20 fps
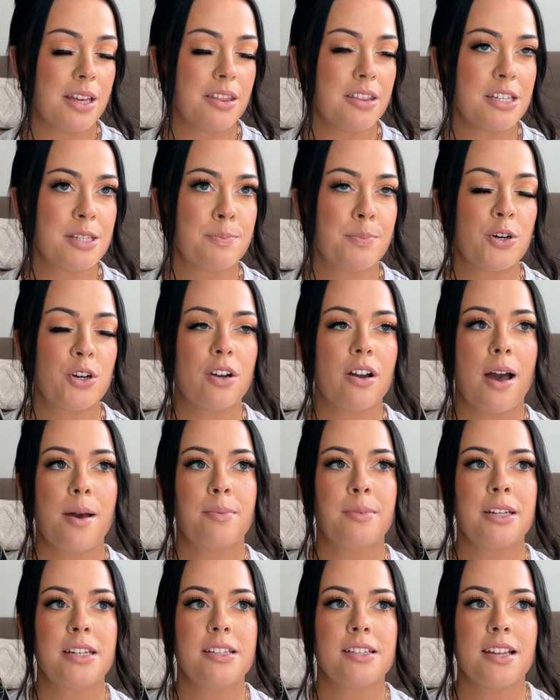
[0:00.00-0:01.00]
in this book,
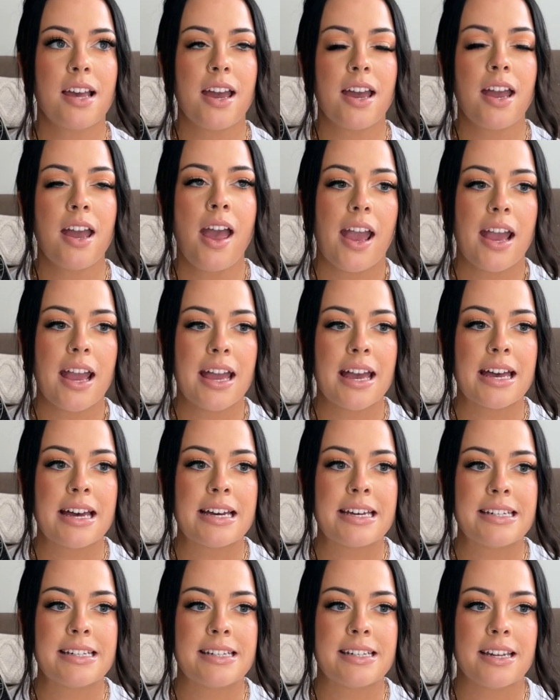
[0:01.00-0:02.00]
I'm gonna say.
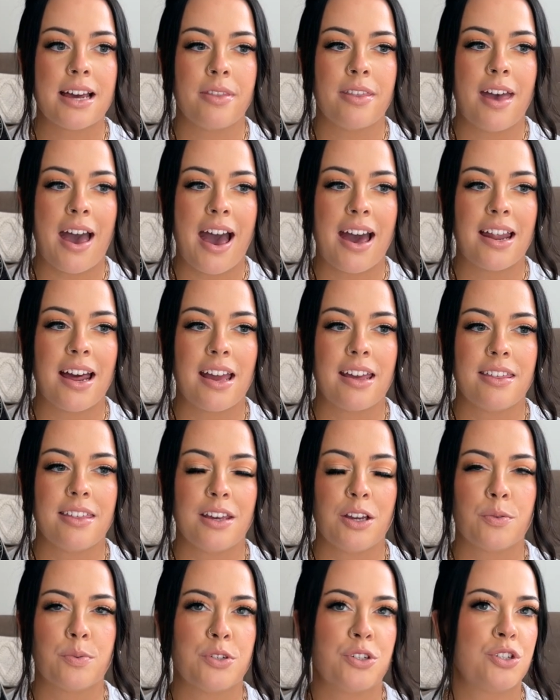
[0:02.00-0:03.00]
And that I
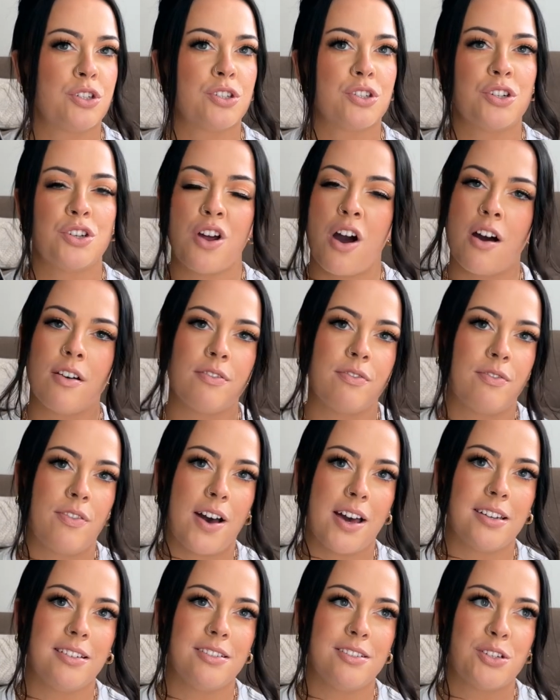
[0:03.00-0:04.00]
think was just not
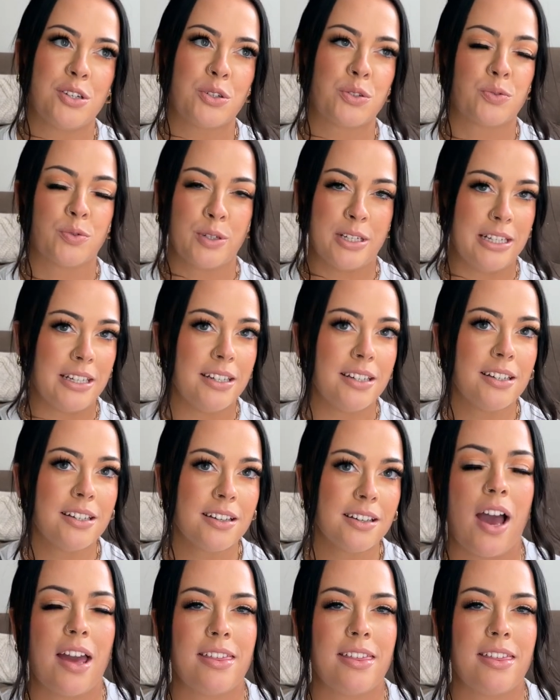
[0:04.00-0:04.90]
fun to read.